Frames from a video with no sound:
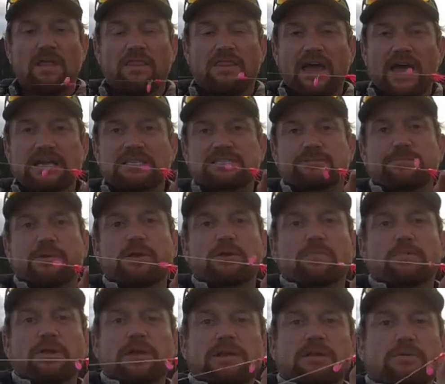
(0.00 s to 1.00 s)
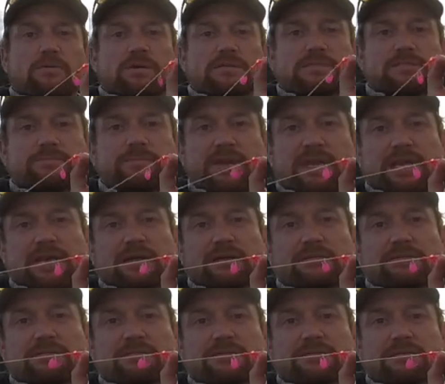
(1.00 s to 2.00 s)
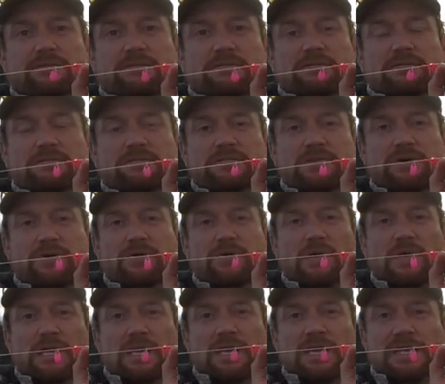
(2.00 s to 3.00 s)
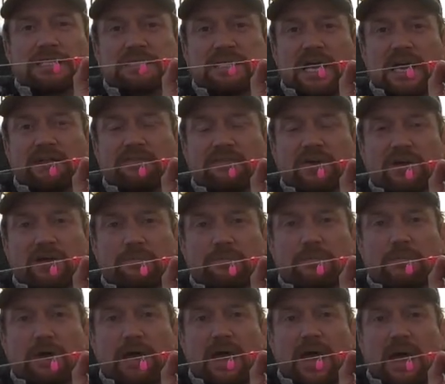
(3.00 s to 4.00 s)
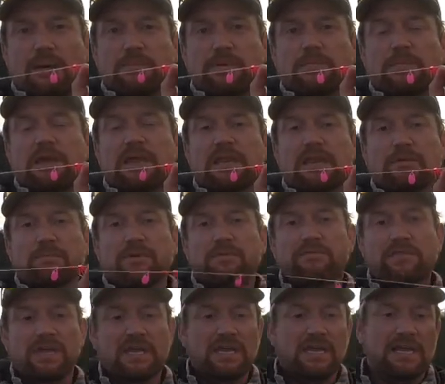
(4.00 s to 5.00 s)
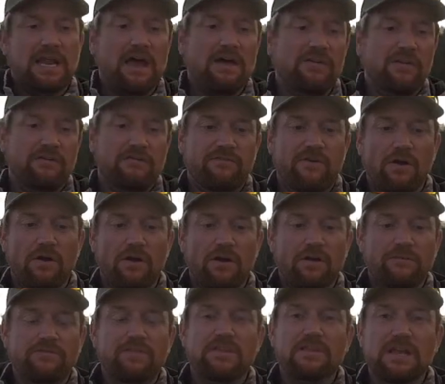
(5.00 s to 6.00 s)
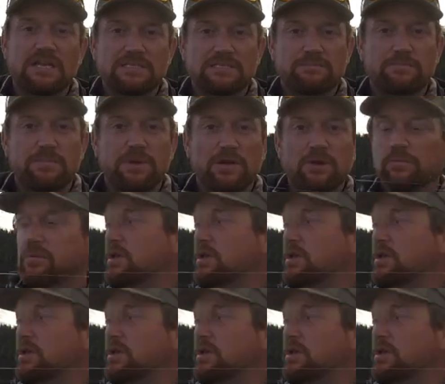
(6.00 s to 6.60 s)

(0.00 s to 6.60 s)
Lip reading: that spinner blade quits spinning. So it's kind of a happy medium of getting it out there far enough that that spinner